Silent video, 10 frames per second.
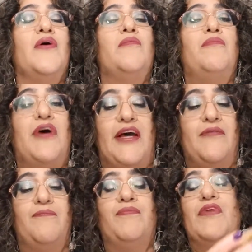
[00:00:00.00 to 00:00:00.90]
But
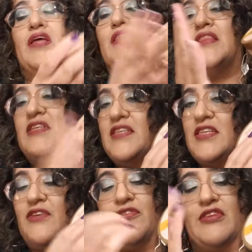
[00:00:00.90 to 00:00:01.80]
this
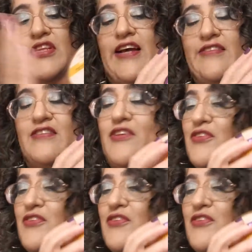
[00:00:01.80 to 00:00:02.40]
stuff is the last stuff,